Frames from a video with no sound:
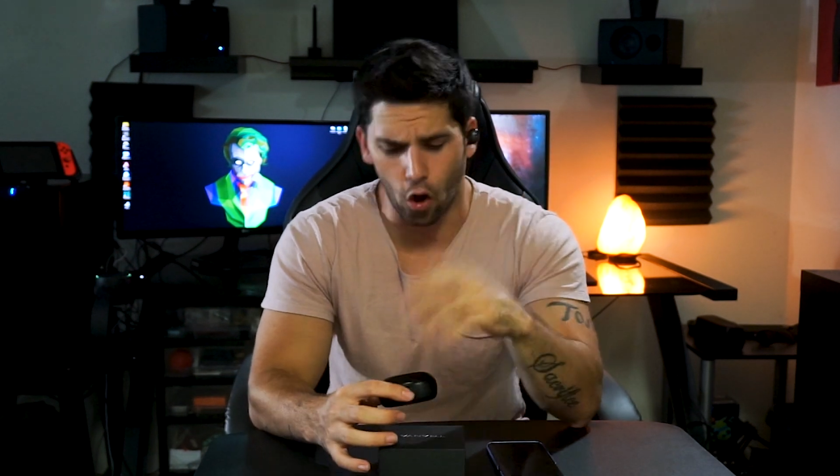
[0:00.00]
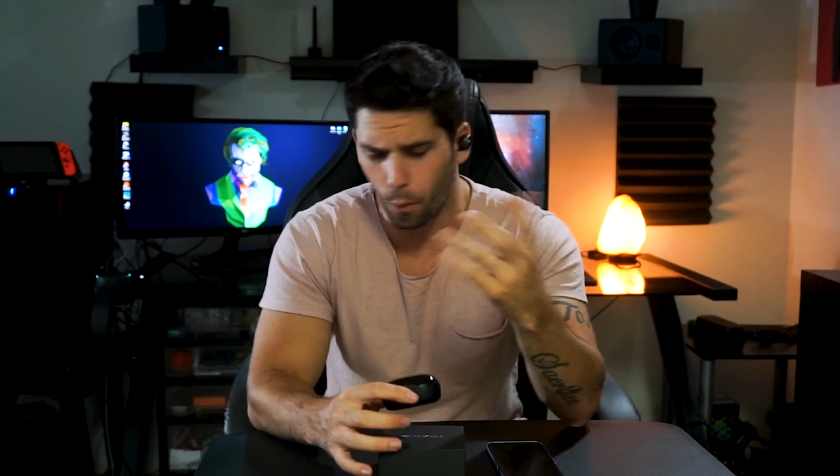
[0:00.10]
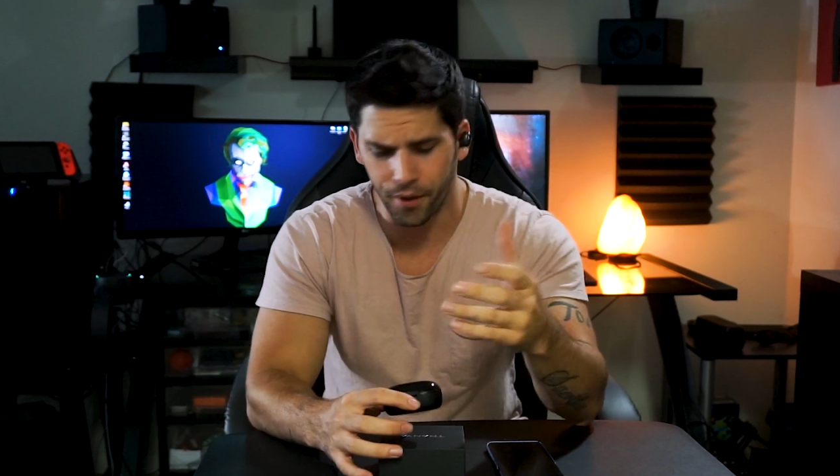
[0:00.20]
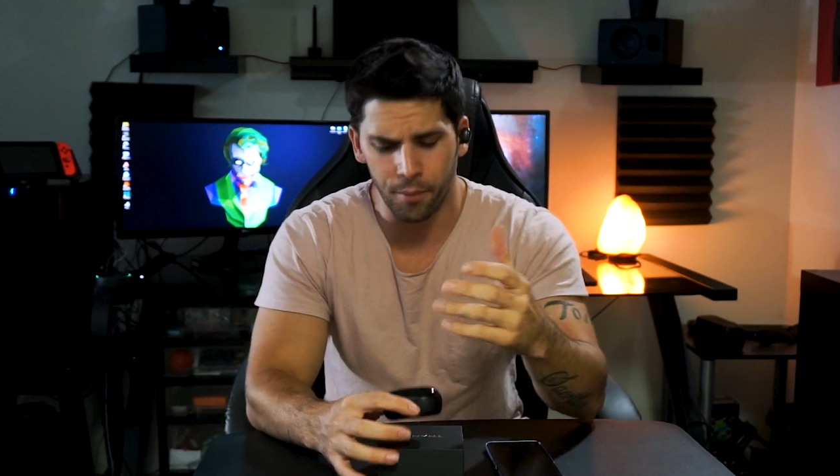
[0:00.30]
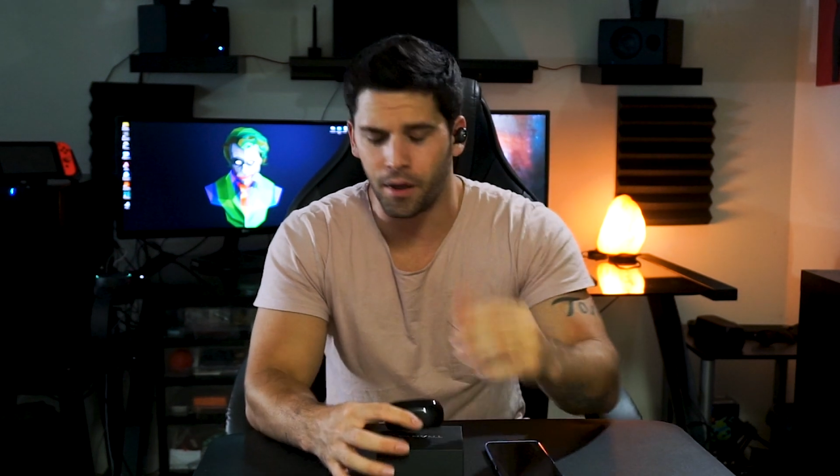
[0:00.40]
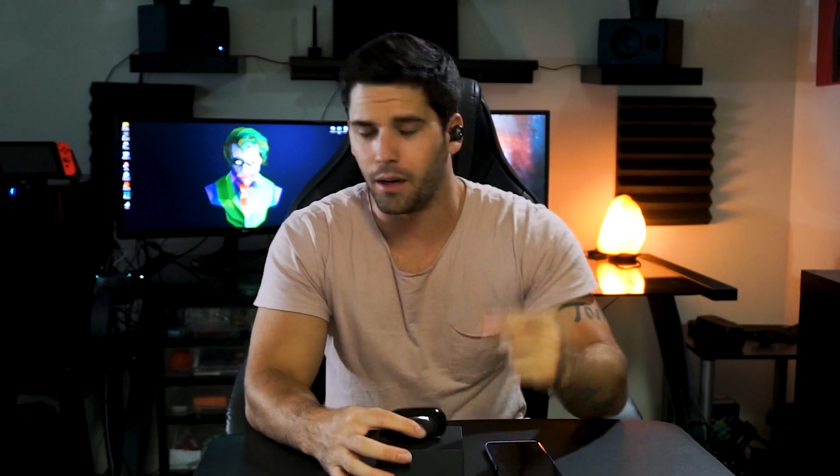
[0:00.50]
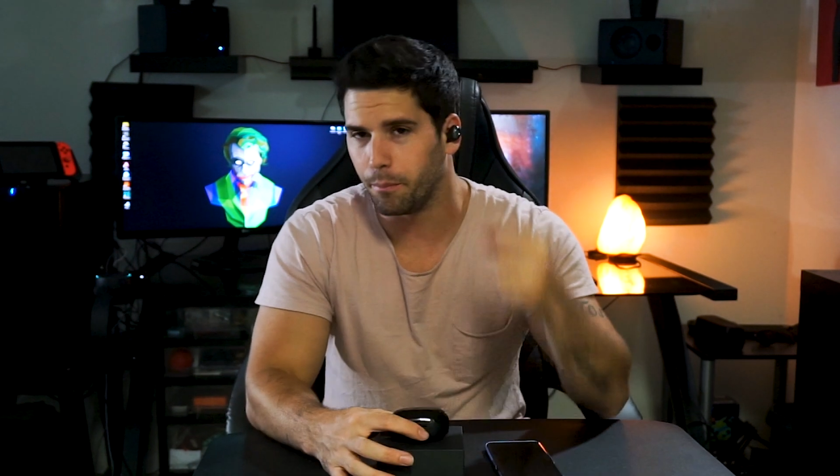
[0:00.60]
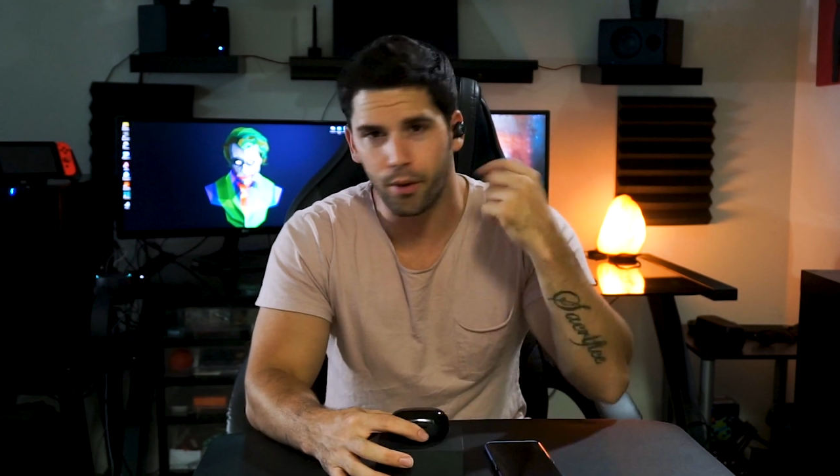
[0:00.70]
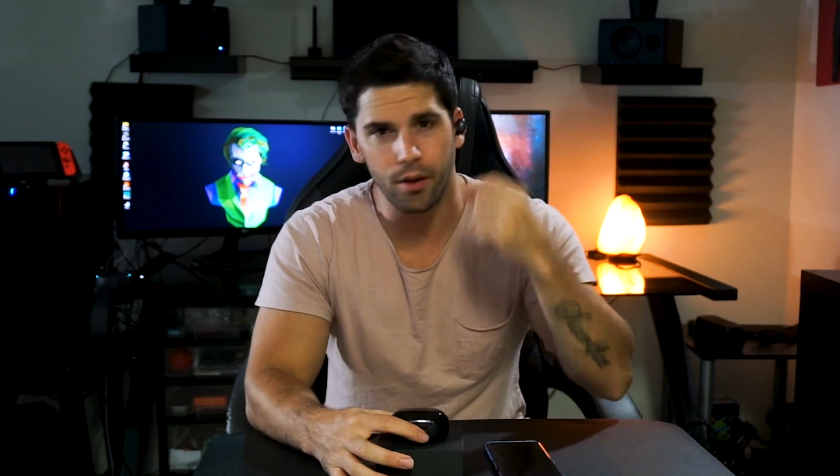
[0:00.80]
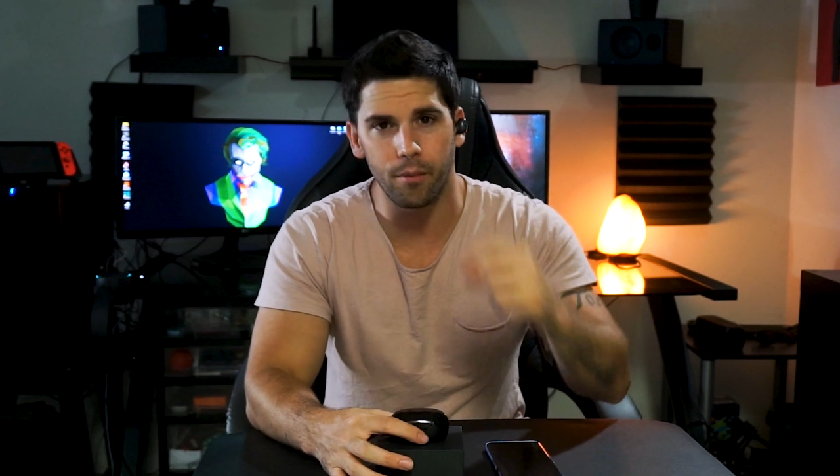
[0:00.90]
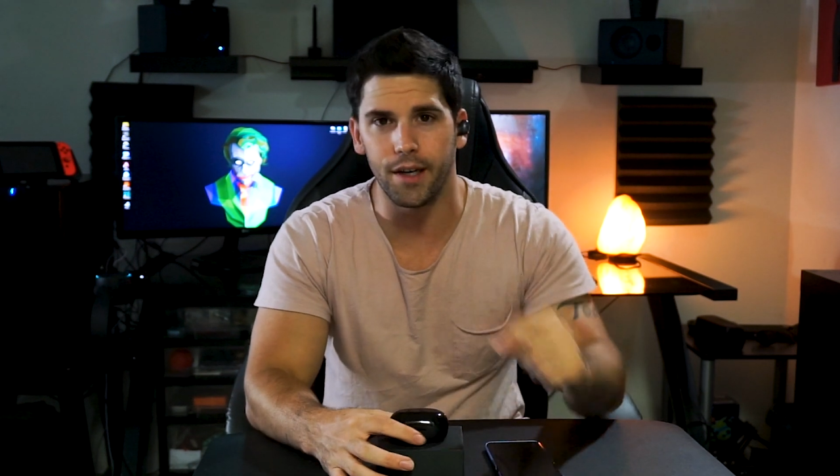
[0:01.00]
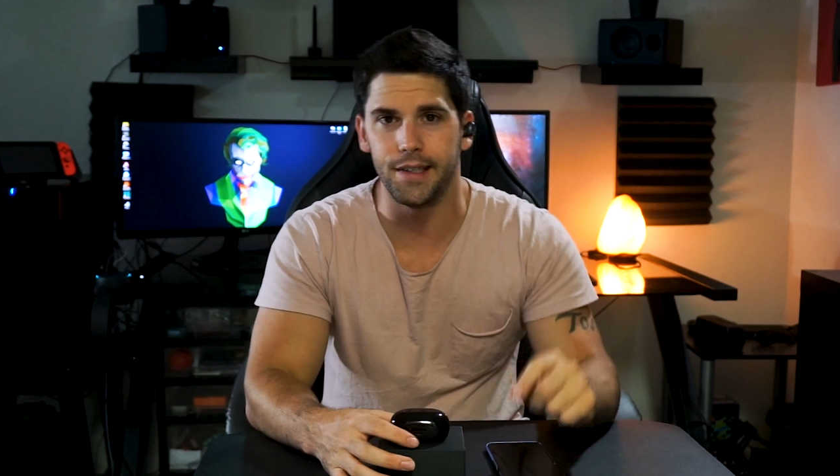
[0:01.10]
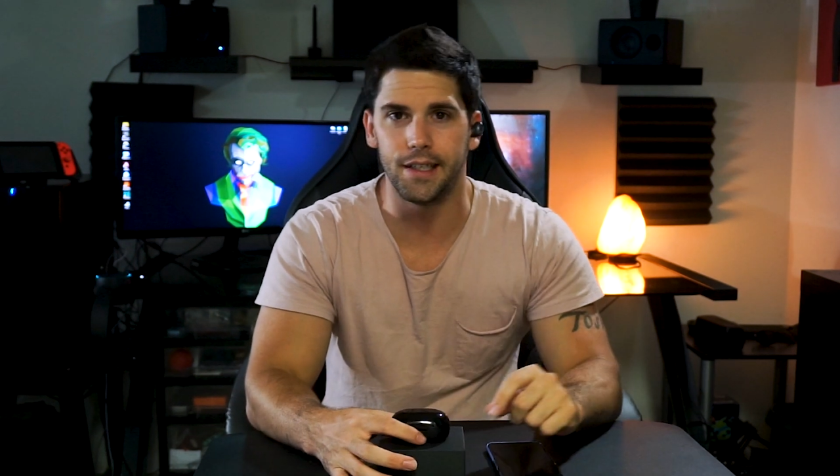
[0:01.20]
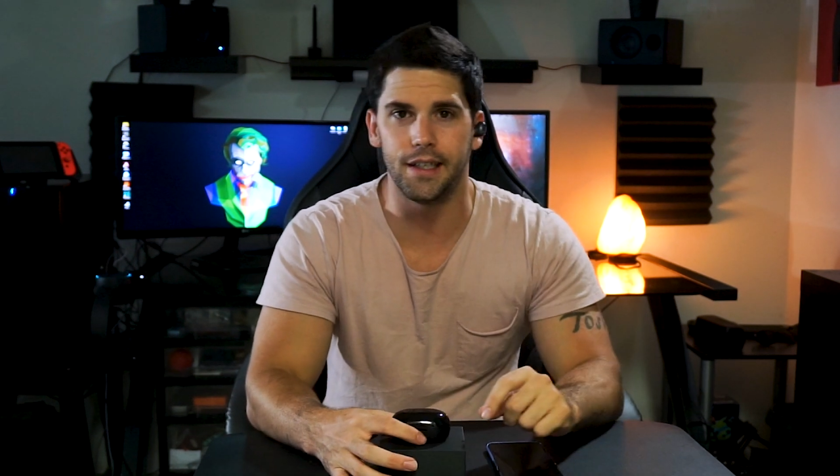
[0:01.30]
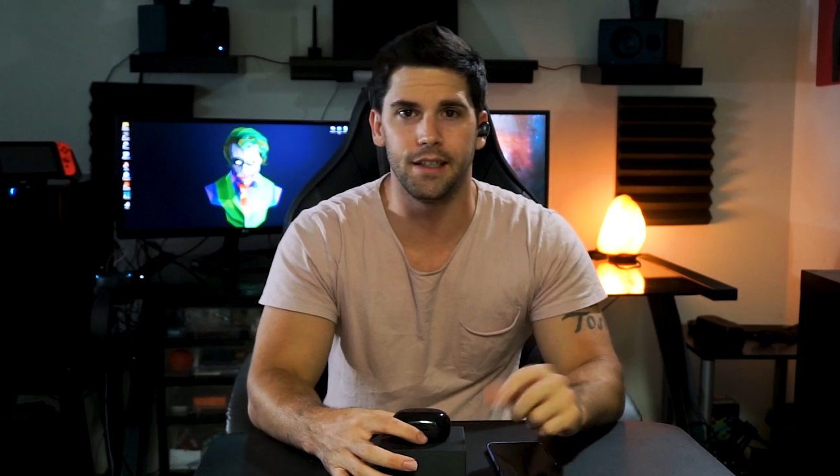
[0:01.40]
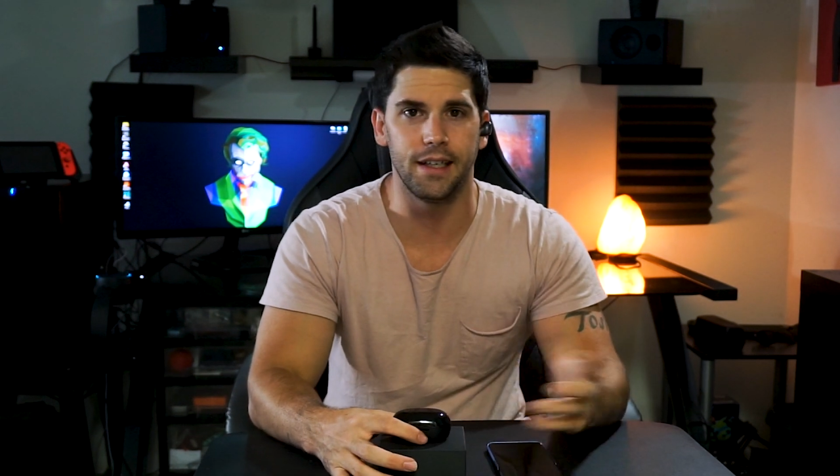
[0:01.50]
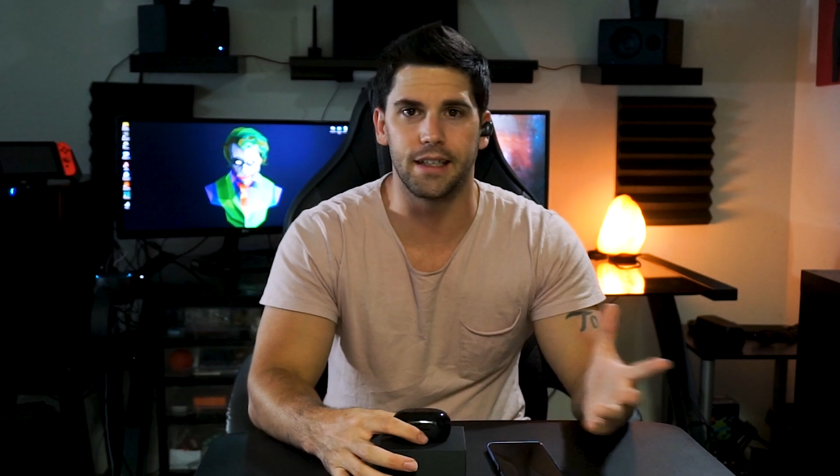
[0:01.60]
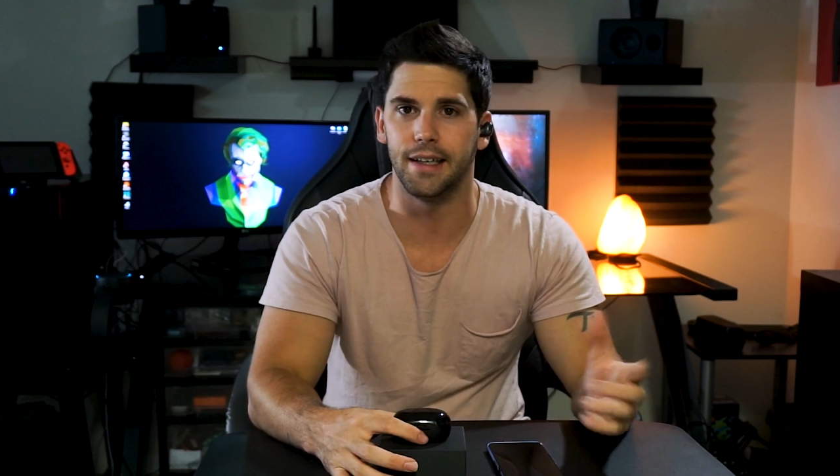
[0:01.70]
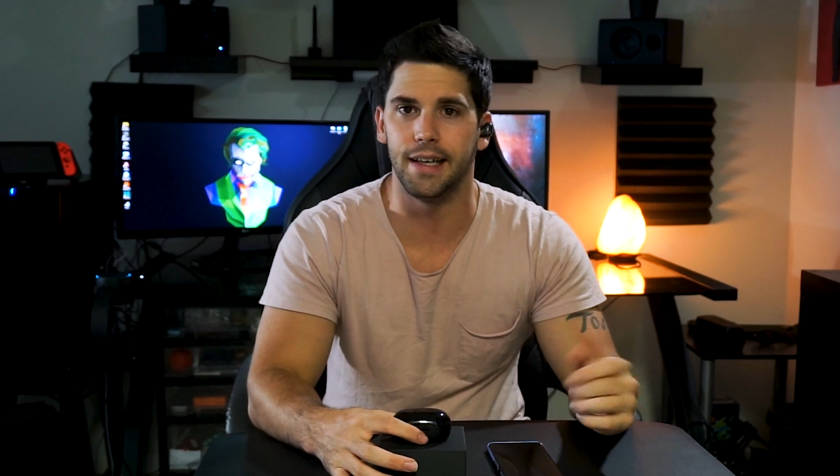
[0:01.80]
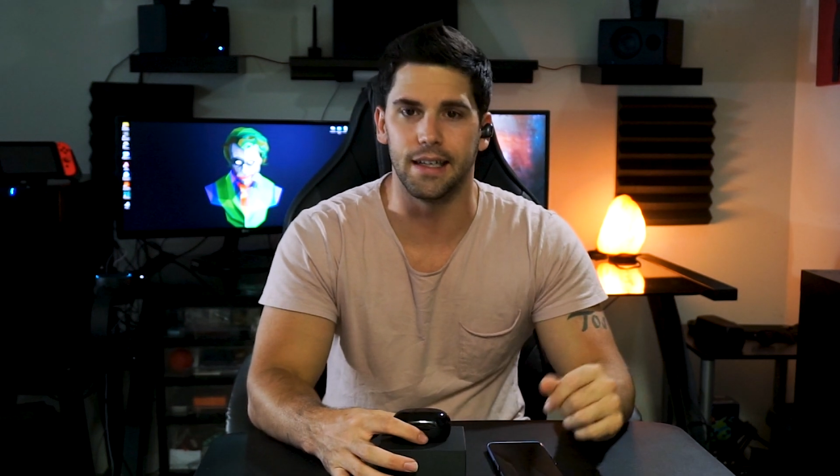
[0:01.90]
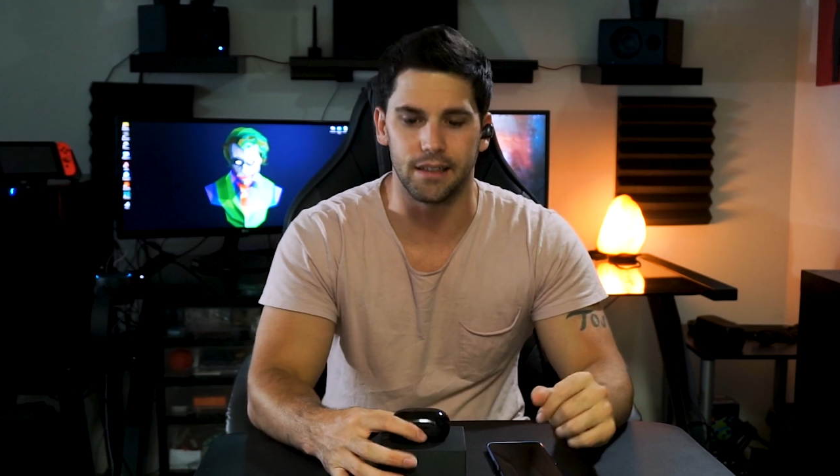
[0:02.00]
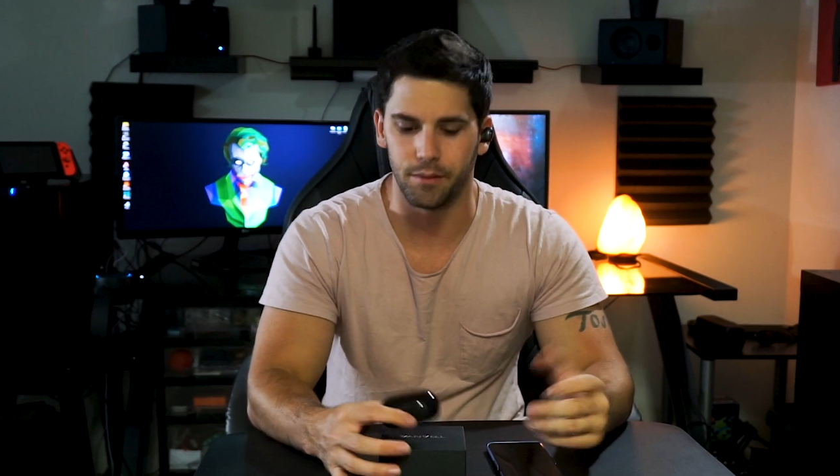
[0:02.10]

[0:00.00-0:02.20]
open them up, put them right in your ear and then connect.